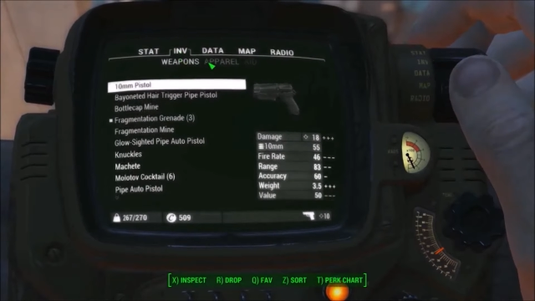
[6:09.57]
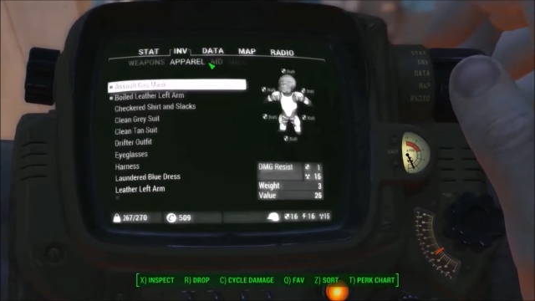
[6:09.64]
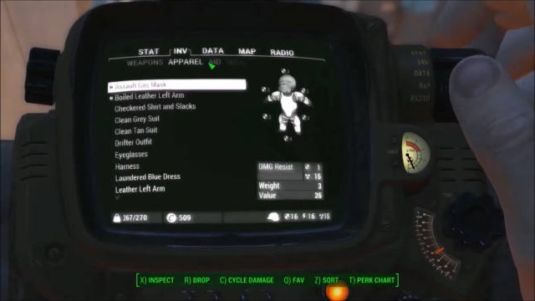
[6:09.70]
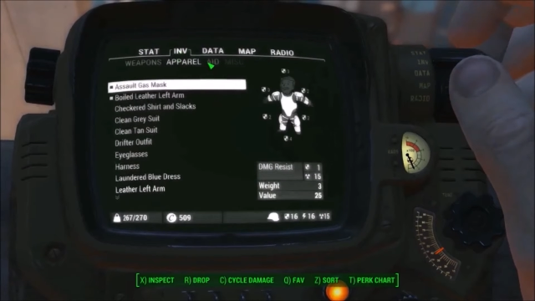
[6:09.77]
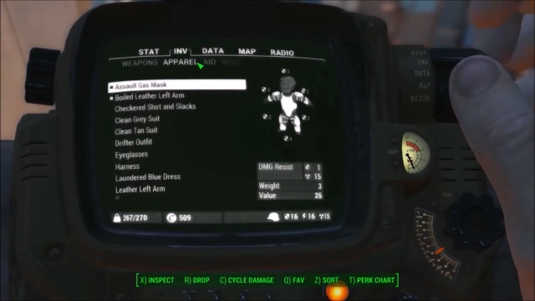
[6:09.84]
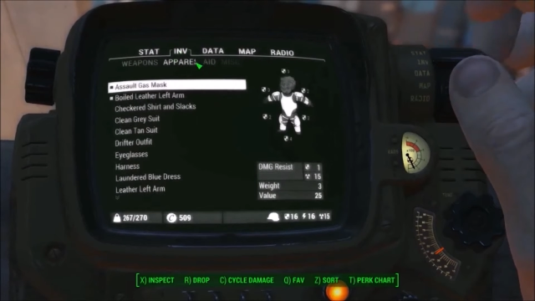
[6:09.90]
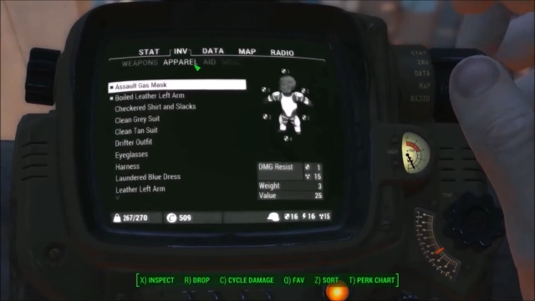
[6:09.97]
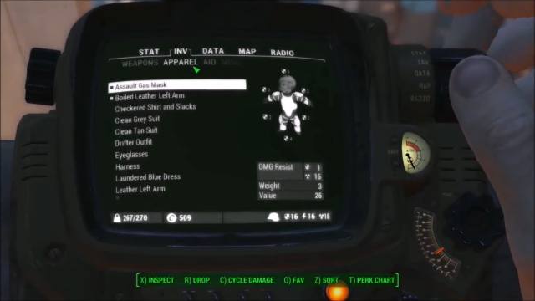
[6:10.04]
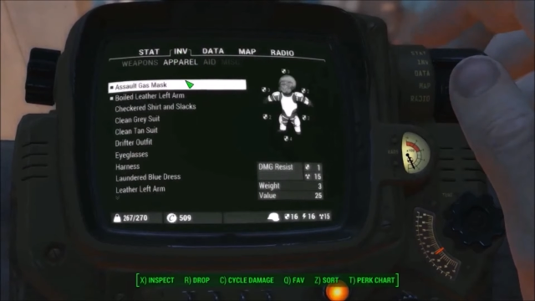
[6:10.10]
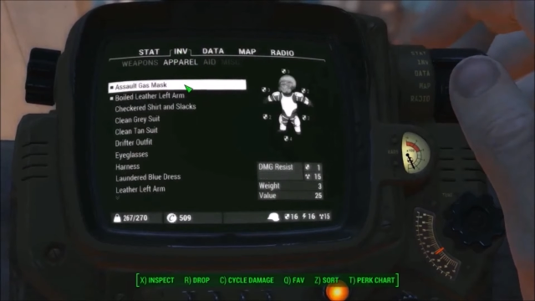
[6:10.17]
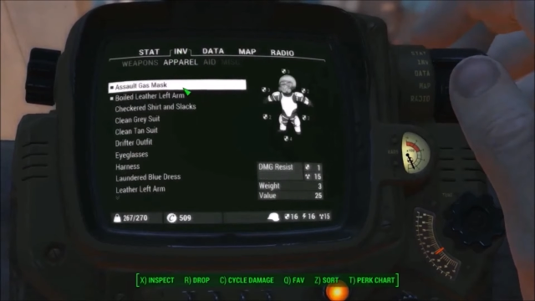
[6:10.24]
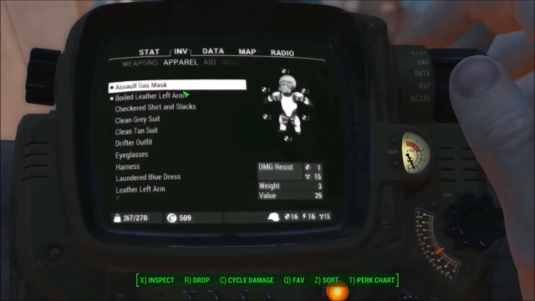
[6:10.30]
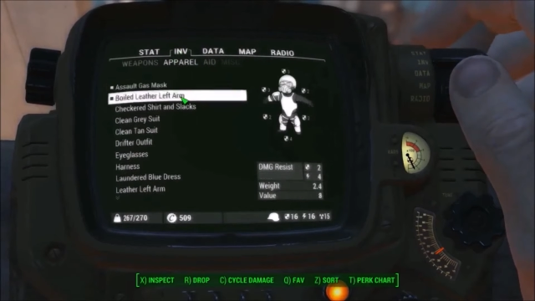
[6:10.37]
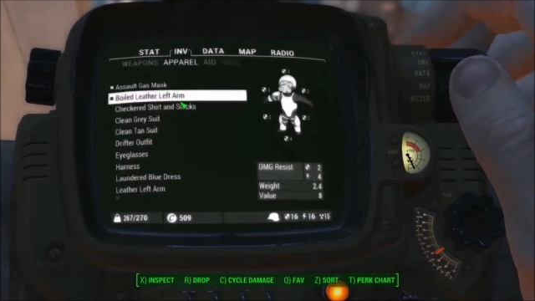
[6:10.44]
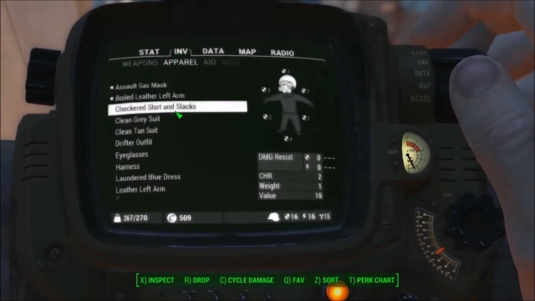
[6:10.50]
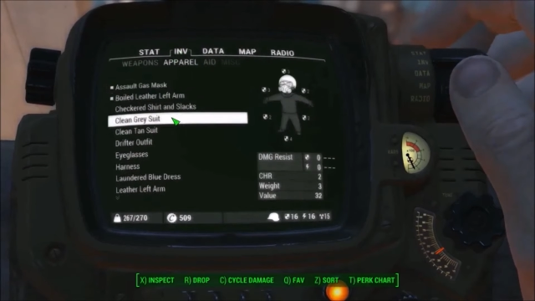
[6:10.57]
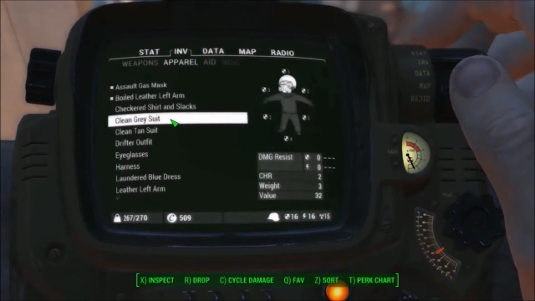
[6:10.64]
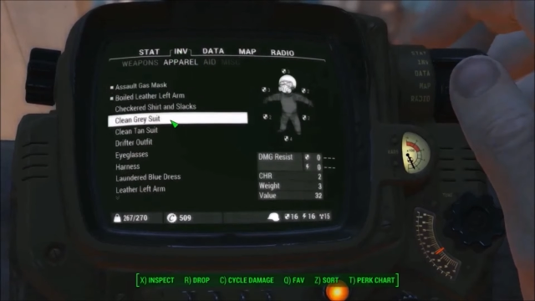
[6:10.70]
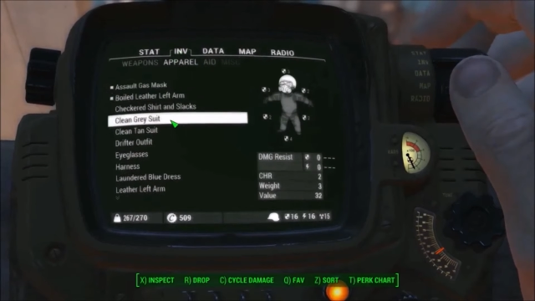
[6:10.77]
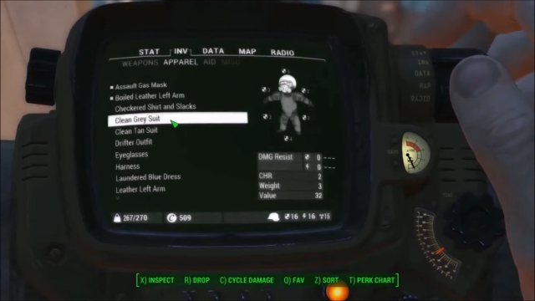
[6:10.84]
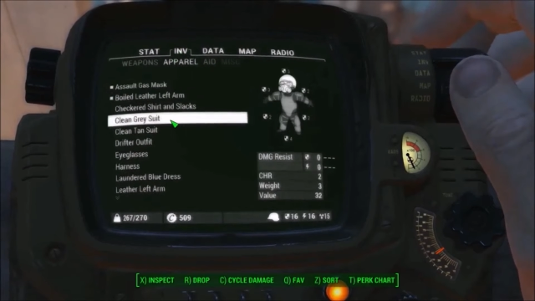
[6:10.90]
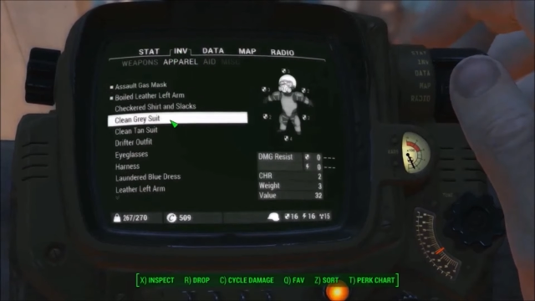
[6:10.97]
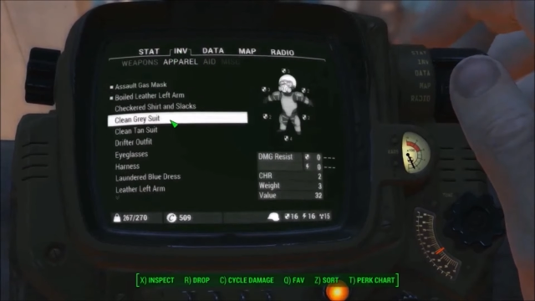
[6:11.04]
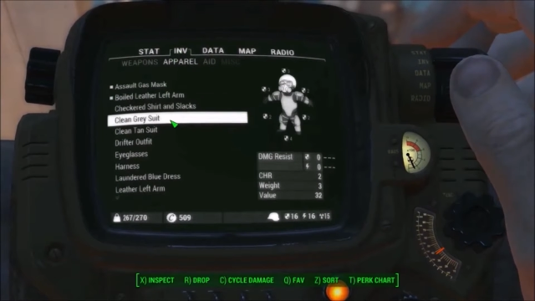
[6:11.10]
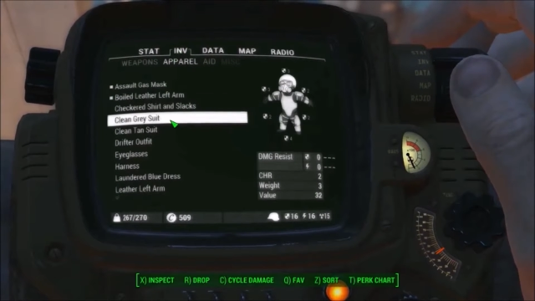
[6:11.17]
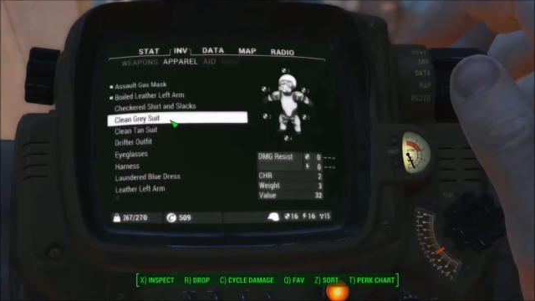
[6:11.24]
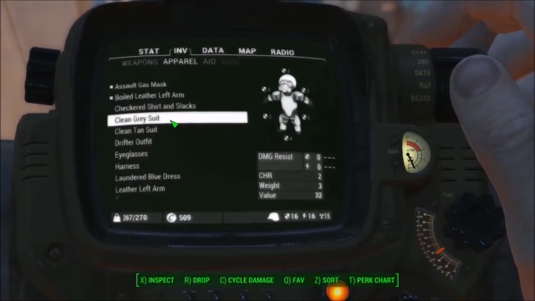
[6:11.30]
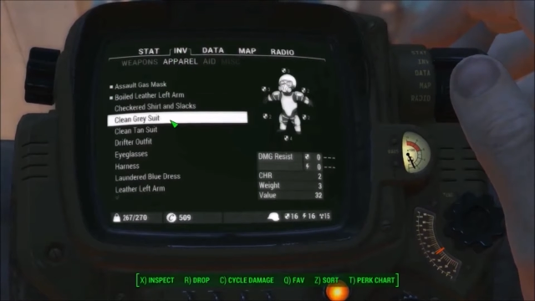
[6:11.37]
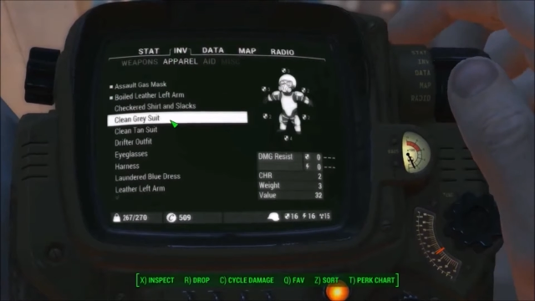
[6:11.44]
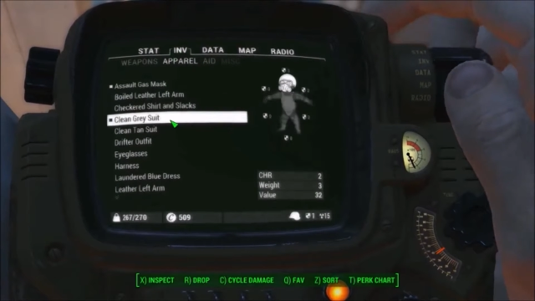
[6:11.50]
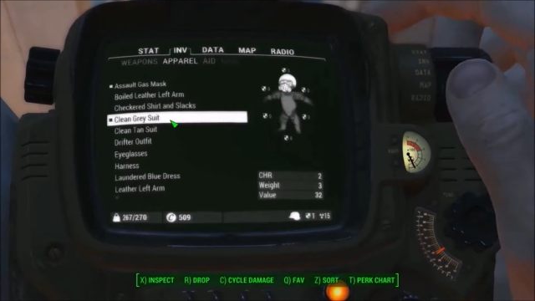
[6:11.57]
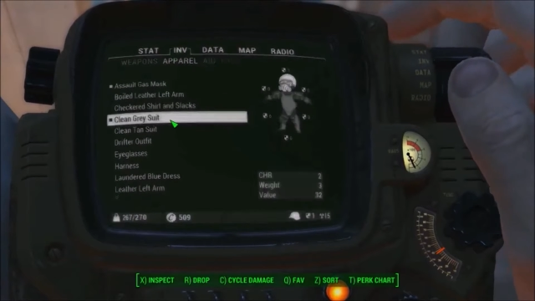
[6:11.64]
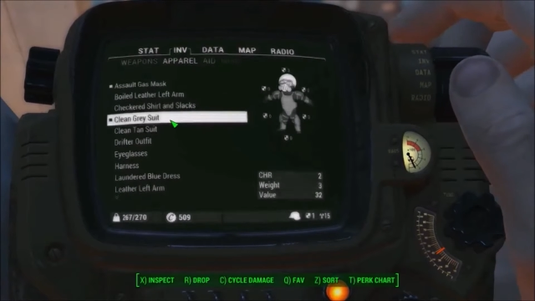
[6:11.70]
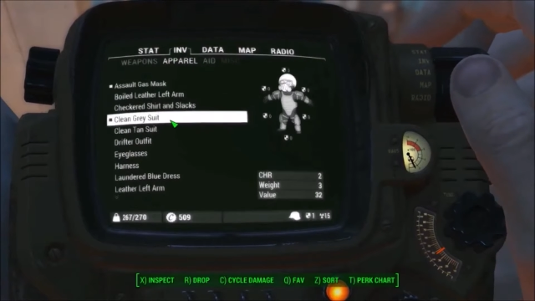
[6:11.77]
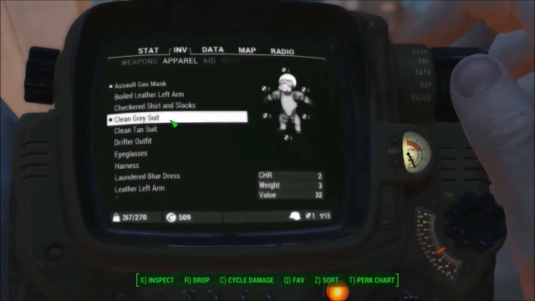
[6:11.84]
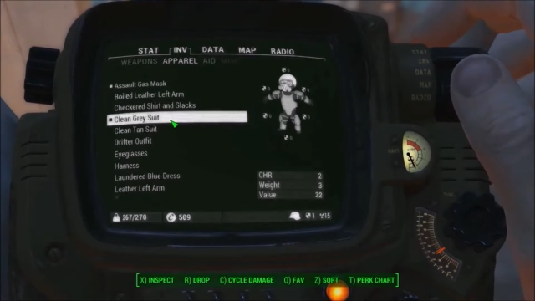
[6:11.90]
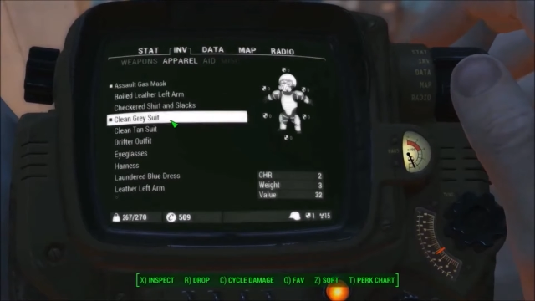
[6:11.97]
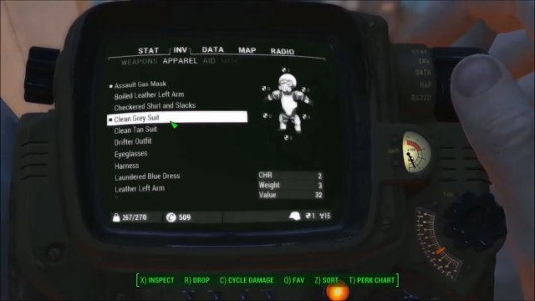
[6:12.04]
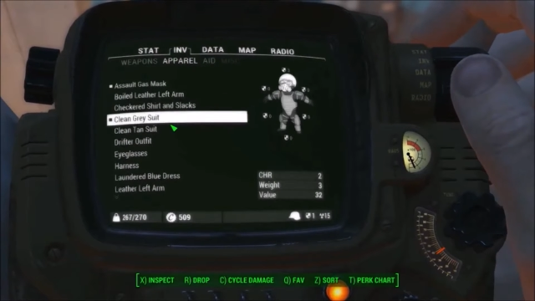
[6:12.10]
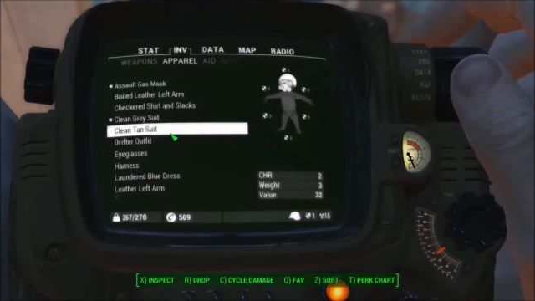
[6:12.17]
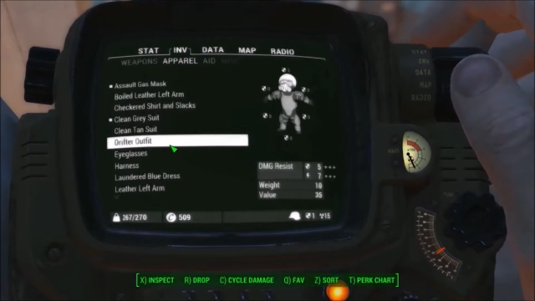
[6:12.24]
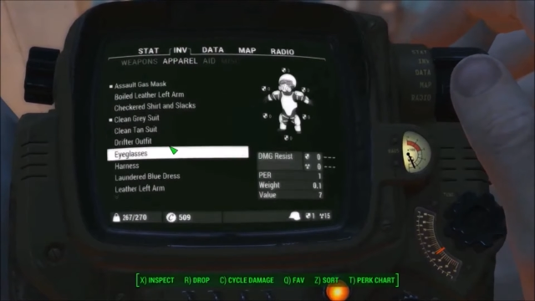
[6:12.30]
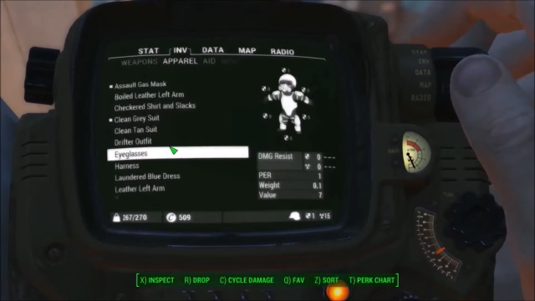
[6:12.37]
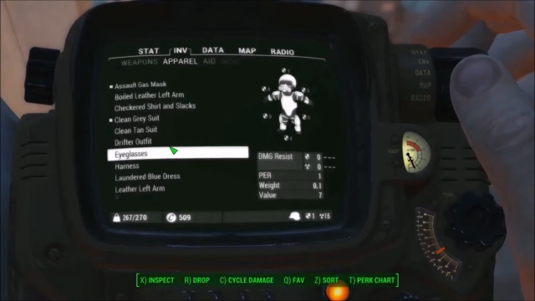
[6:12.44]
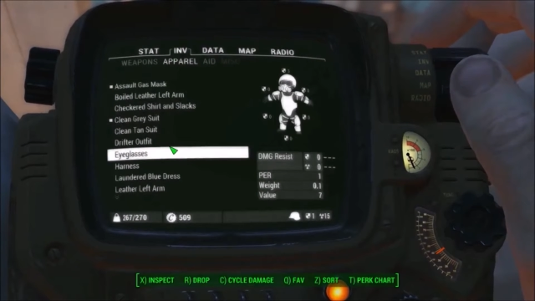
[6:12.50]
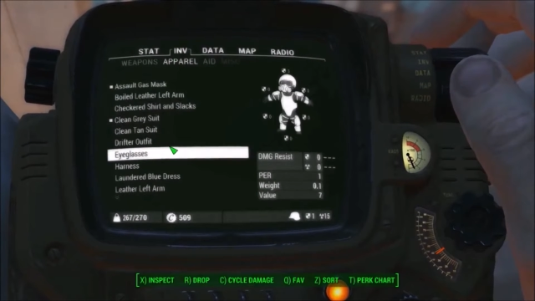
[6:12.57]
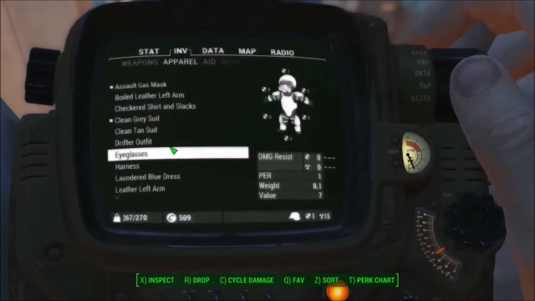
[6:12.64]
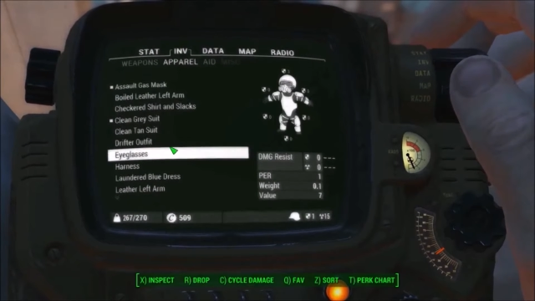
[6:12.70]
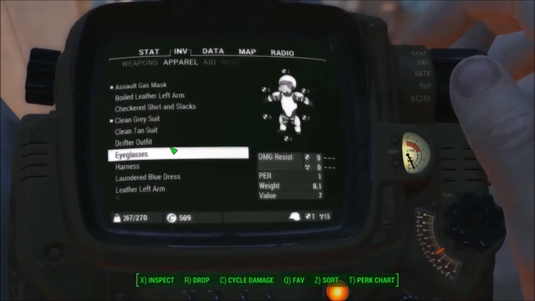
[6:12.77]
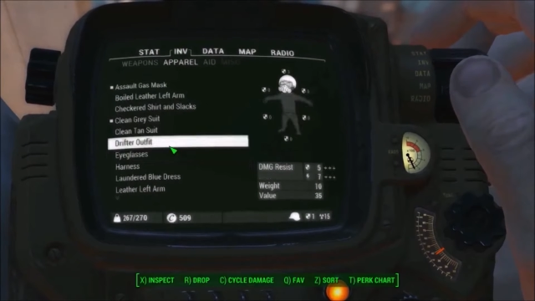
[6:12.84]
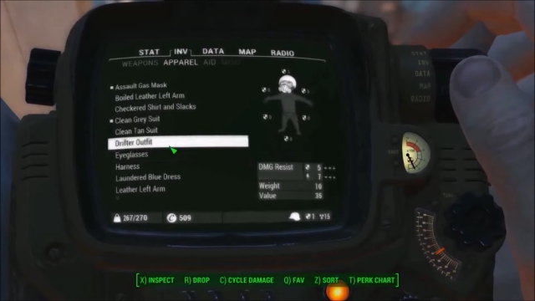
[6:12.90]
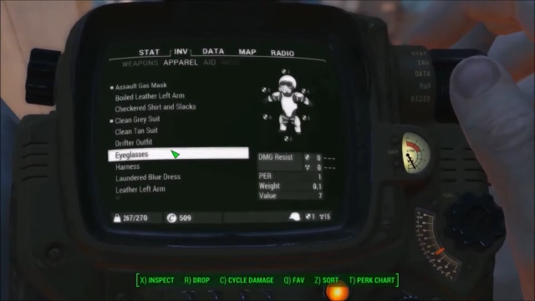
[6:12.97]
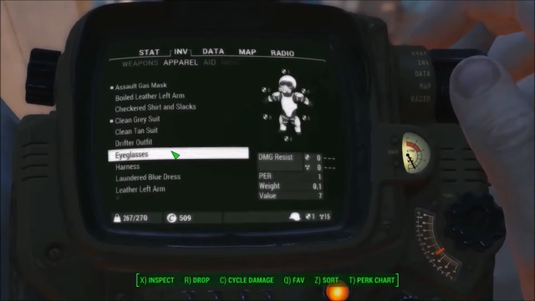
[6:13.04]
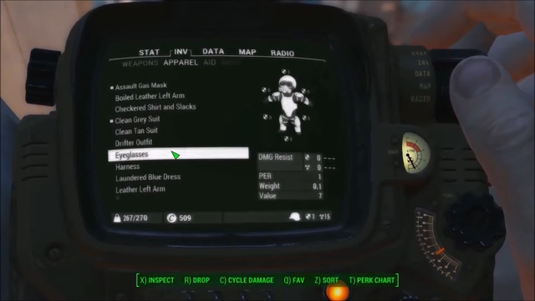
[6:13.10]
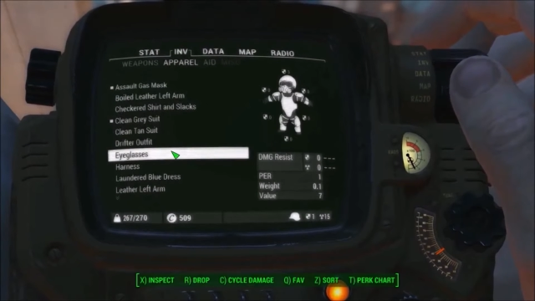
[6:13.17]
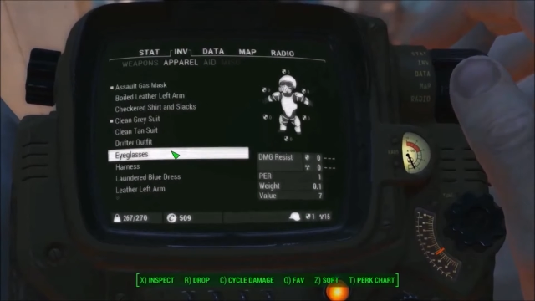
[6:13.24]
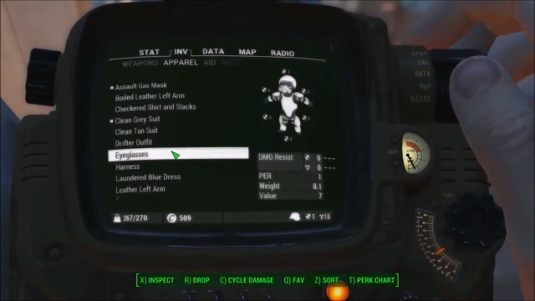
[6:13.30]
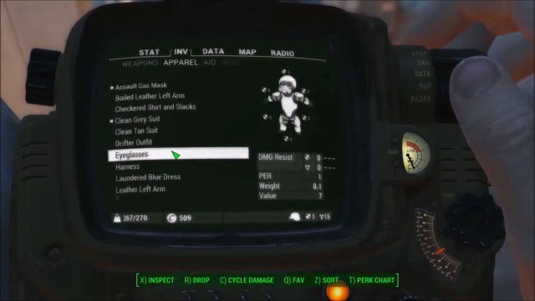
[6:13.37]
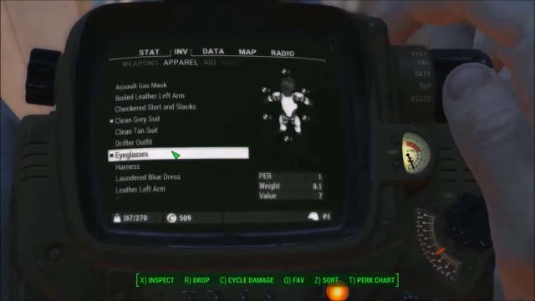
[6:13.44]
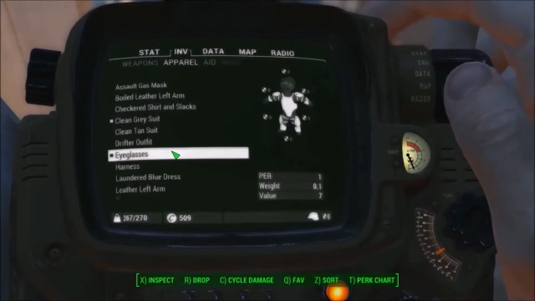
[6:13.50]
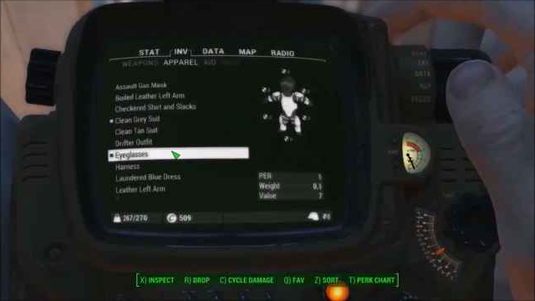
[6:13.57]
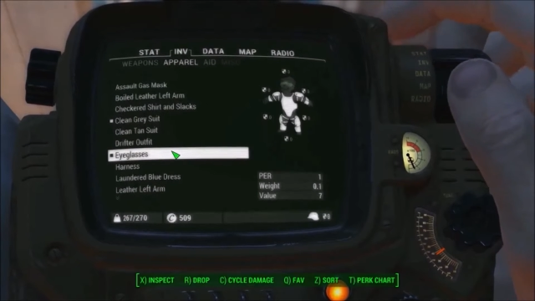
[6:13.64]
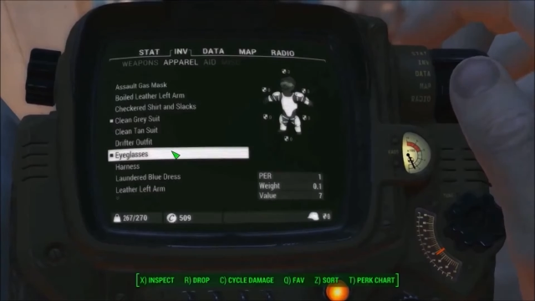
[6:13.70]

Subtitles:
Nobody's mouth can be seen.